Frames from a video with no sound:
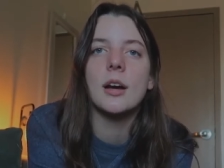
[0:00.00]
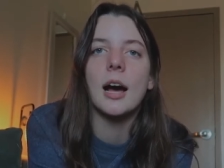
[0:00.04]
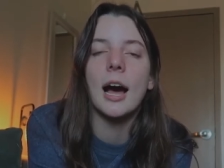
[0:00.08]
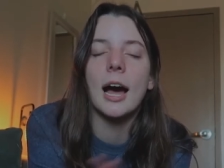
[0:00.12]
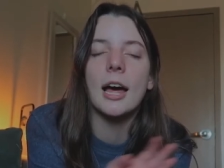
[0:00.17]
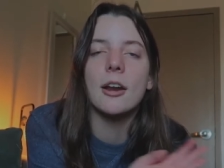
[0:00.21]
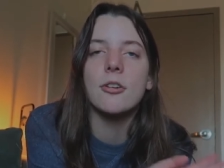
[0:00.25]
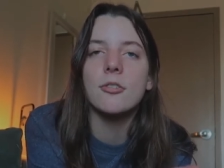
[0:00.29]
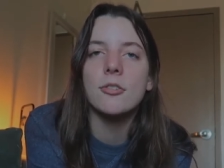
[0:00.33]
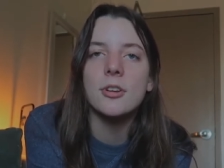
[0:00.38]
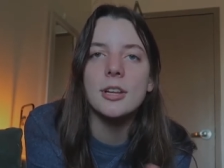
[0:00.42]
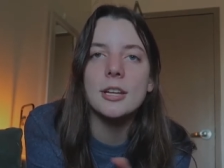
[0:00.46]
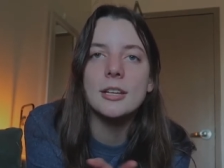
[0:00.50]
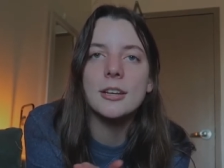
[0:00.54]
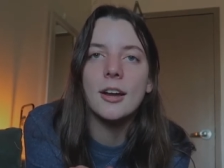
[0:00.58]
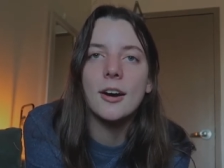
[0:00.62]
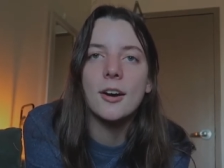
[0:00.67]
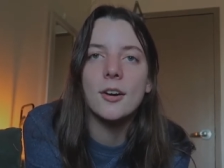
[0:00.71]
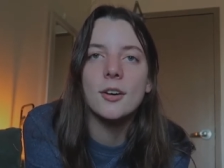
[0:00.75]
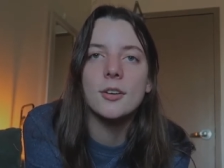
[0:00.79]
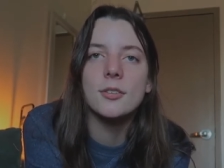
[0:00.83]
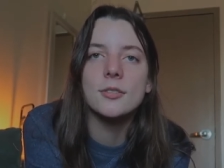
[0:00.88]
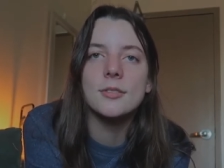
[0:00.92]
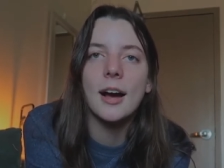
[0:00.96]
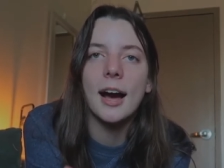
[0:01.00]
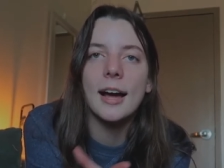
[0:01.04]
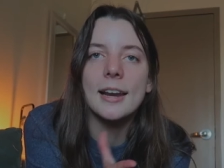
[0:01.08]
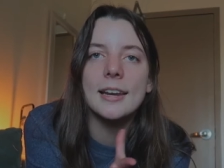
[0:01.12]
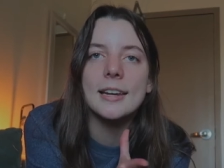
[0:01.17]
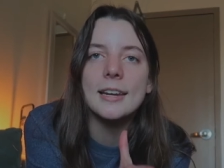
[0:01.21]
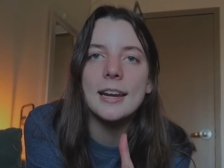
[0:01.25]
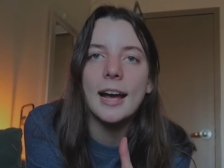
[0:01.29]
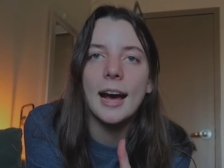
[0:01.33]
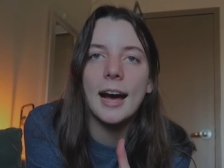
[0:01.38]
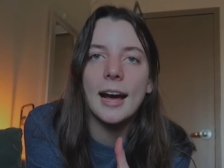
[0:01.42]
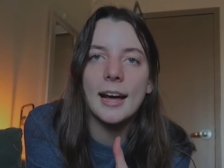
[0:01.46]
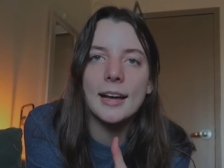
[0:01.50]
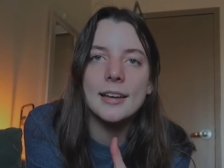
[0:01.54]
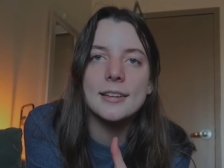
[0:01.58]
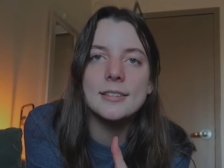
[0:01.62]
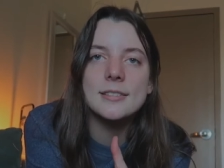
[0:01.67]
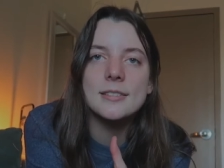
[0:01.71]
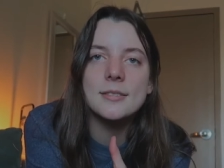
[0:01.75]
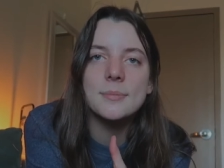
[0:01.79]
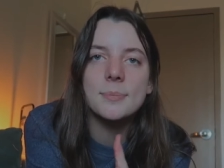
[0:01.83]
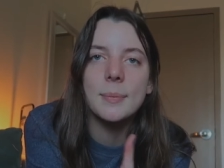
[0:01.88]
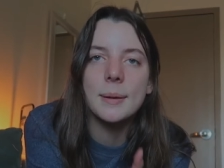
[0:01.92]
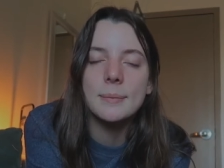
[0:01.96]
I don't really know. I didn't
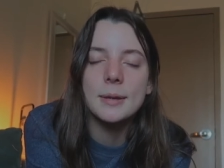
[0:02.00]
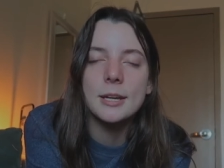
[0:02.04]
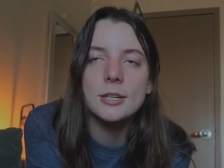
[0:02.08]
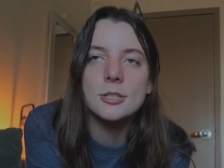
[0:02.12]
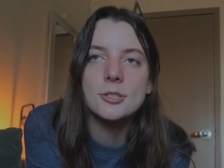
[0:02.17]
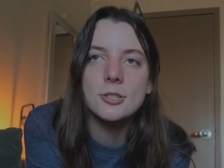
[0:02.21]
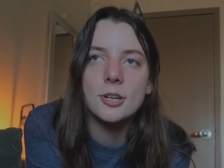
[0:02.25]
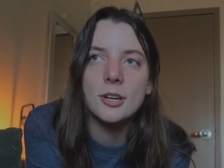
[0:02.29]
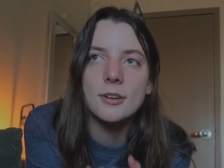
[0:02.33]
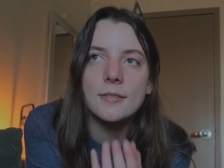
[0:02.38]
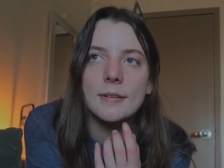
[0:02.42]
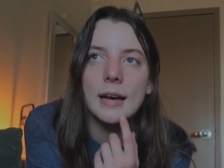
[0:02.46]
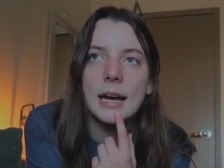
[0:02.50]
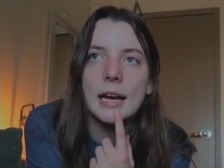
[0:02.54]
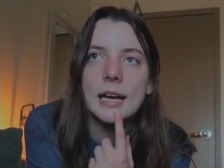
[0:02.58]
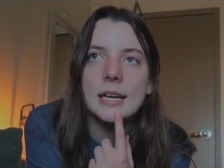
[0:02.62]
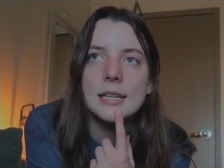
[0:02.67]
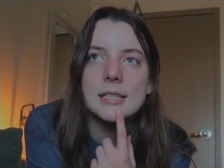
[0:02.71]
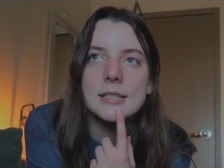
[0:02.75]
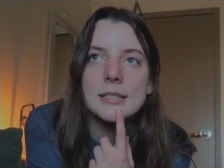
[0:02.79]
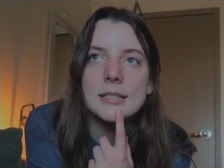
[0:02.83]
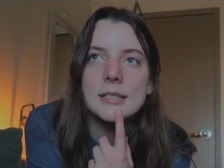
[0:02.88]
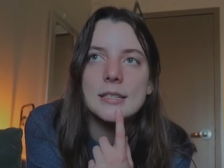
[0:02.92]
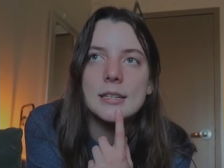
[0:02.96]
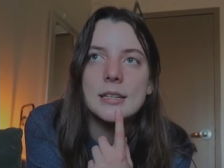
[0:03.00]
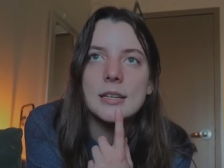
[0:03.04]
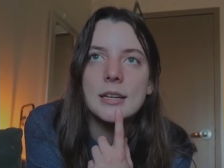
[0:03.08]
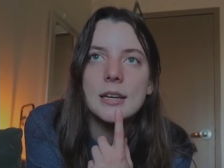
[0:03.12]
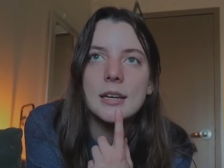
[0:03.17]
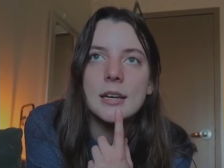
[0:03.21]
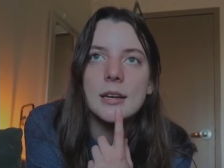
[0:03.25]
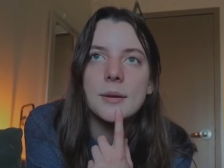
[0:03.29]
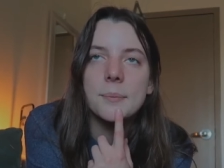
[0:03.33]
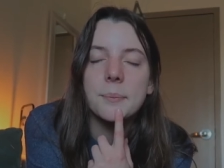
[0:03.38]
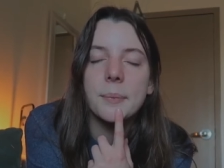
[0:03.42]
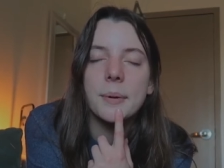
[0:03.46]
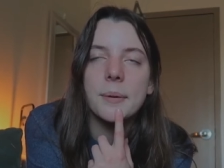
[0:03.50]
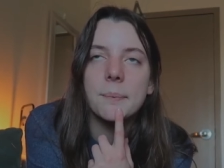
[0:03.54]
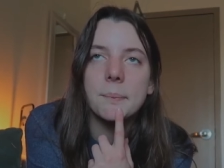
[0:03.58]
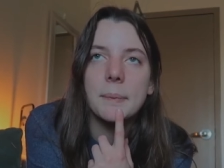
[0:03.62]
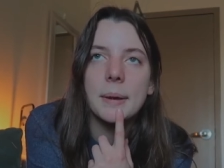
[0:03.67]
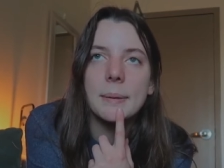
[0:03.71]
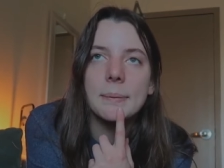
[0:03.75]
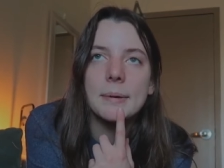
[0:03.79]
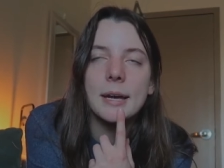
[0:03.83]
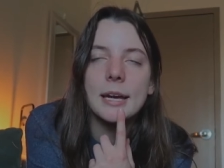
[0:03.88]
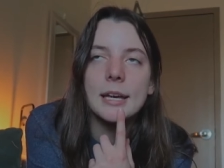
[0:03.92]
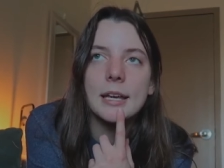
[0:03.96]
ask. Maybe I should have asked, but
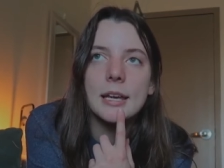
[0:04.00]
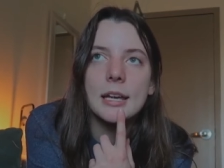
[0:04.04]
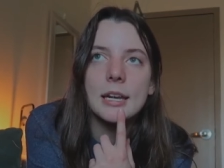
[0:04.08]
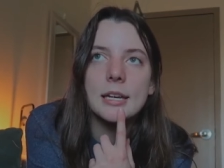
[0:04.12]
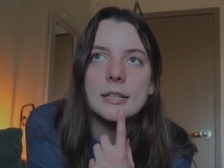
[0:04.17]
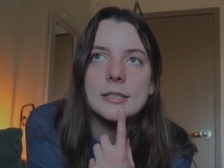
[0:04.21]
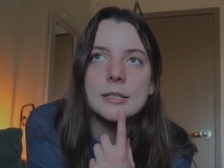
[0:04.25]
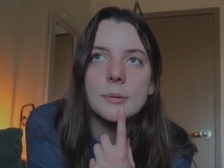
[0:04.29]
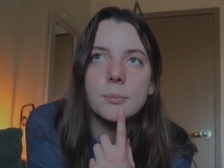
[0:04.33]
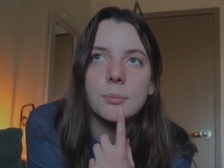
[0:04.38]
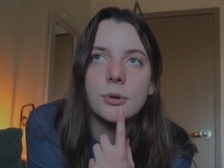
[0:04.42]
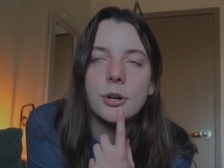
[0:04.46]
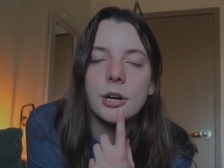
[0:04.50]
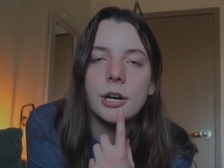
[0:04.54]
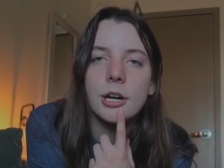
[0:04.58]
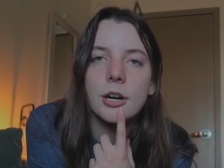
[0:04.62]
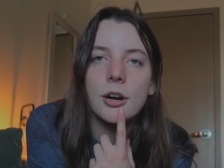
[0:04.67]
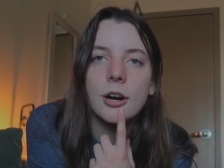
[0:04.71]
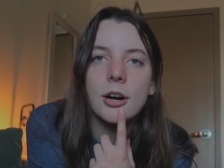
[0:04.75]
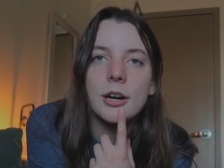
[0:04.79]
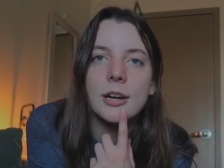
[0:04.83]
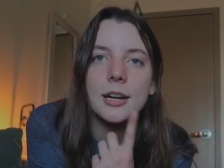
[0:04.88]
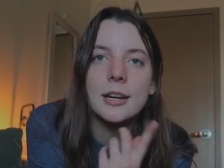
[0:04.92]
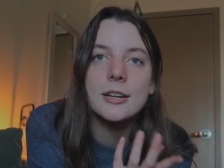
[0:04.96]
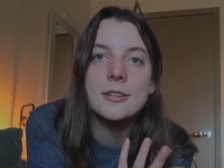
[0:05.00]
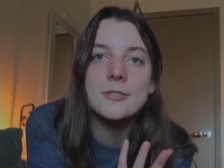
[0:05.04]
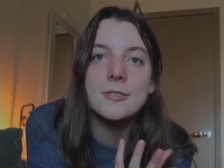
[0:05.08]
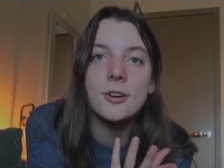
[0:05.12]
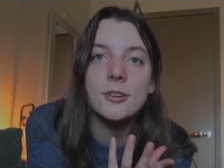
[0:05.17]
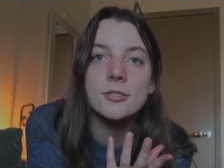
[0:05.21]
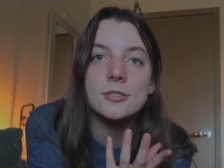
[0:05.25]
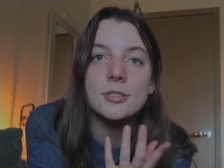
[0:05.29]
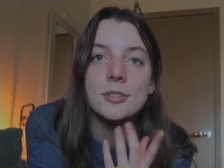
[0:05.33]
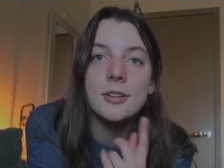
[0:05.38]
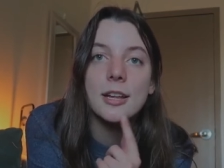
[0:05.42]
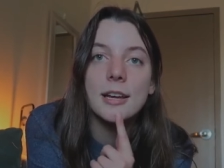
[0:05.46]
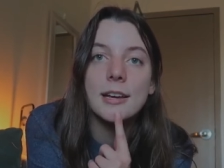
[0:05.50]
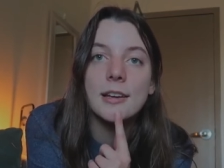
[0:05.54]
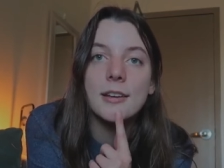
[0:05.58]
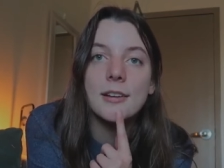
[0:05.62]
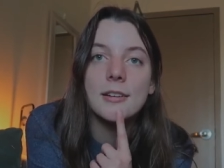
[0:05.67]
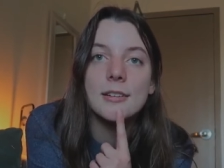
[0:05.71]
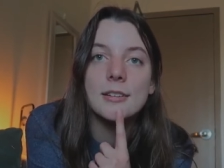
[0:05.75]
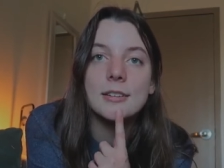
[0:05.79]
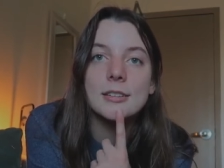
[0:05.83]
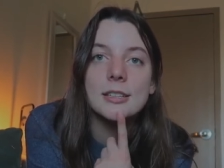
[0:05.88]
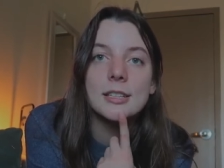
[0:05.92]
maybe I can get a temporary card. And it's also like